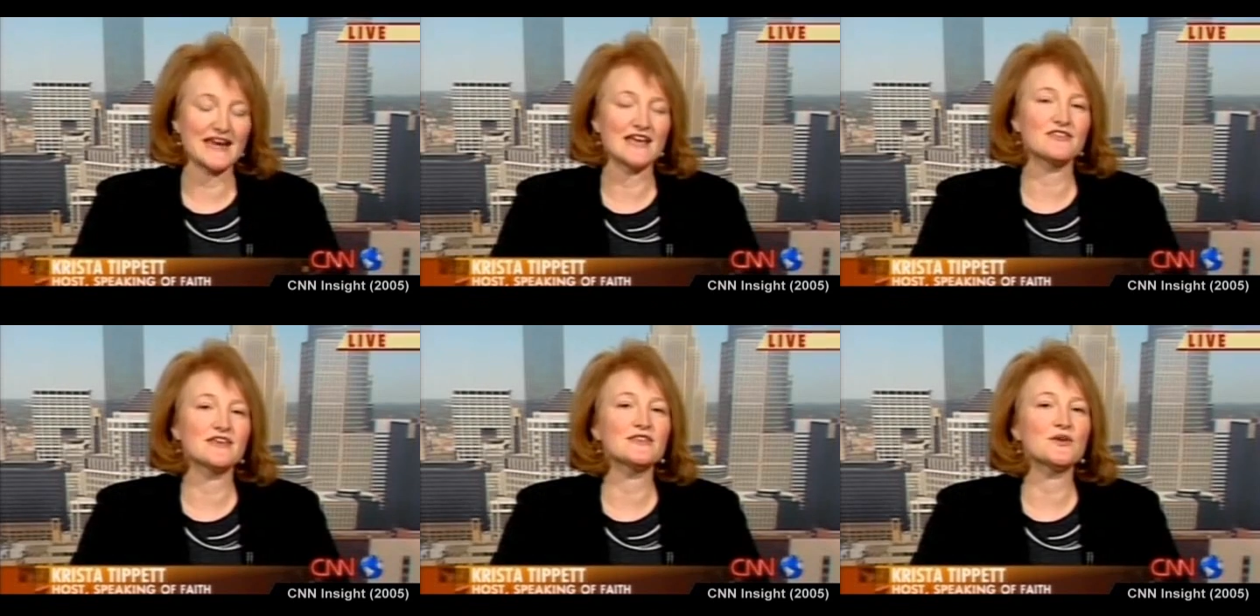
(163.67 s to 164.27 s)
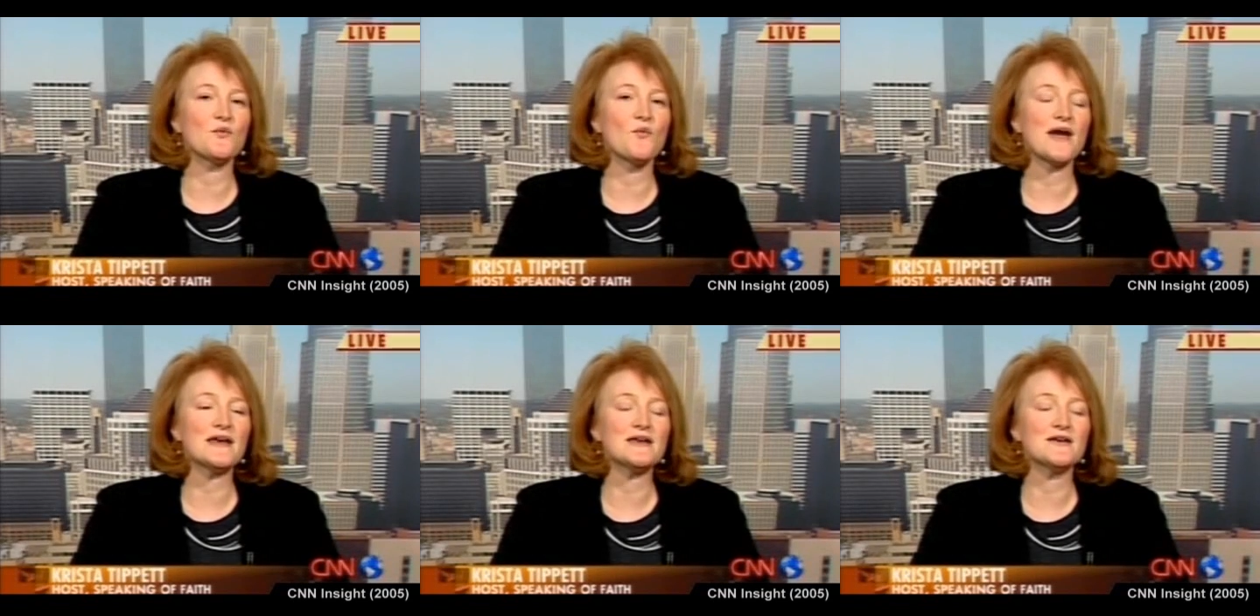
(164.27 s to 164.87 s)
And I think that
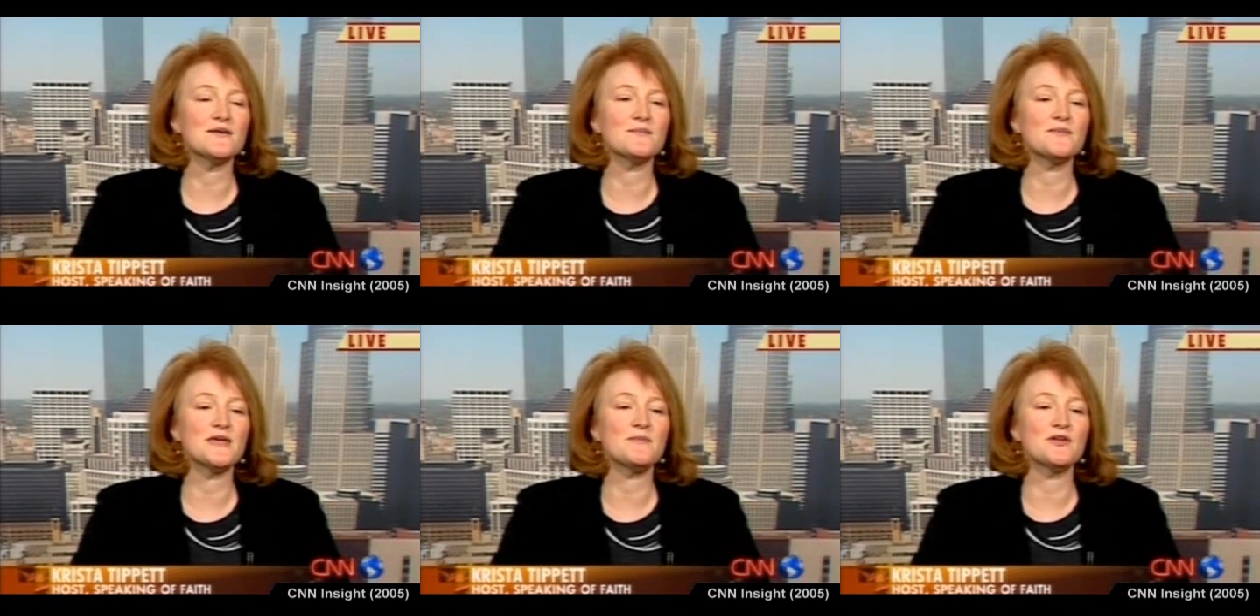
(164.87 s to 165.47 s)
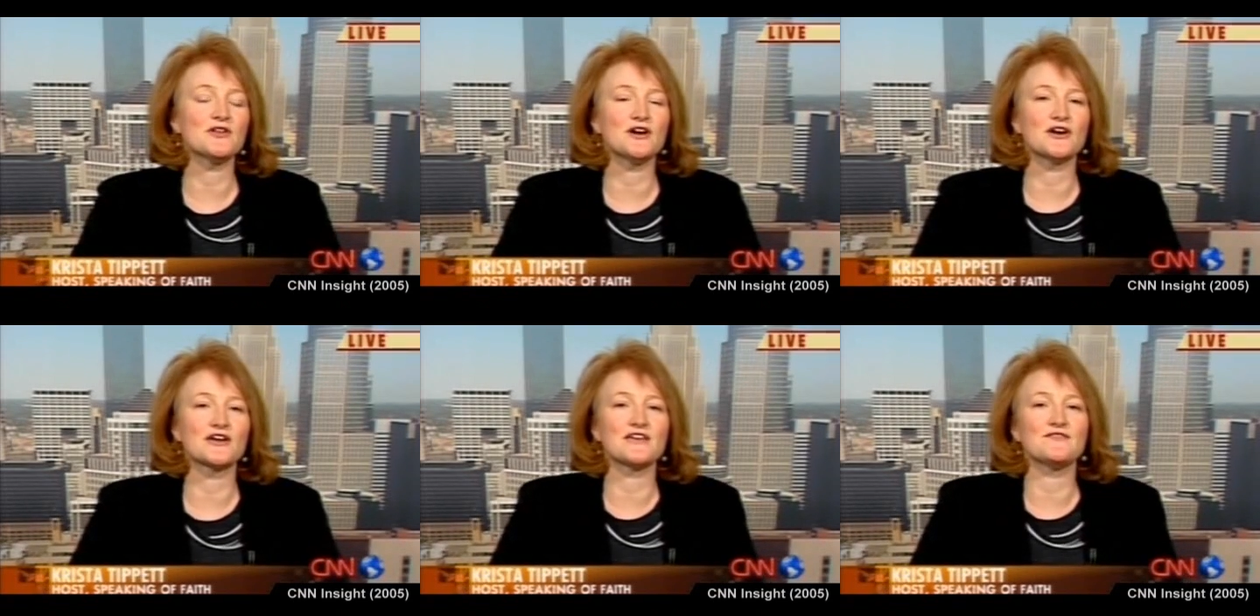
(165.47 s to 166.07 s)
when people
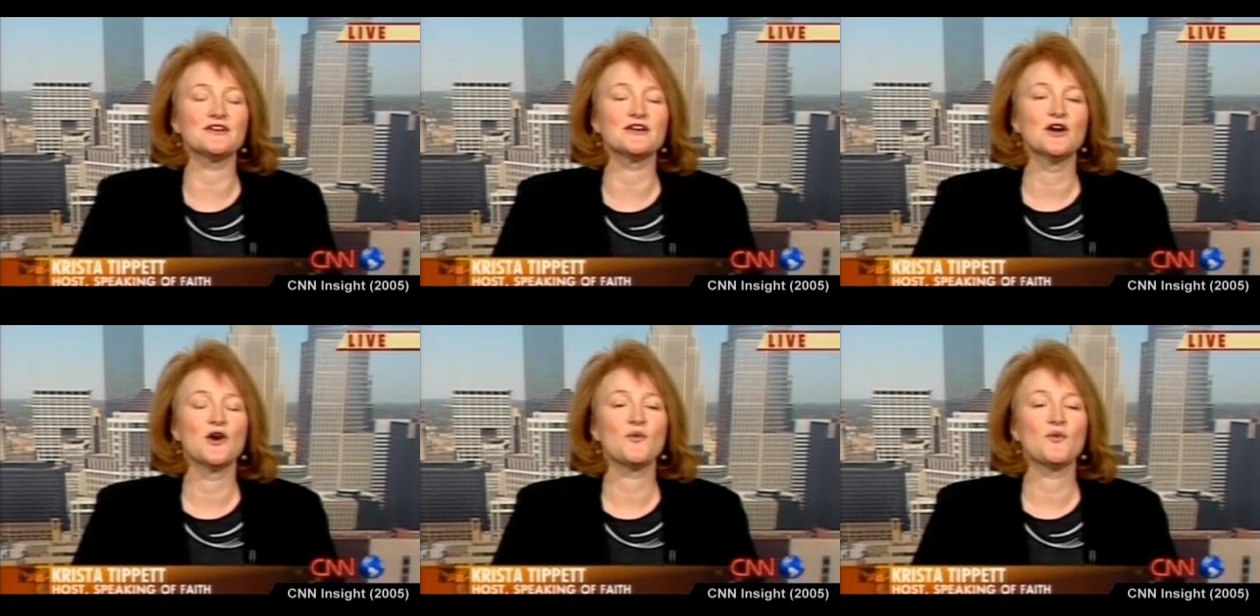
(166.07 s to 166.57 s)
are given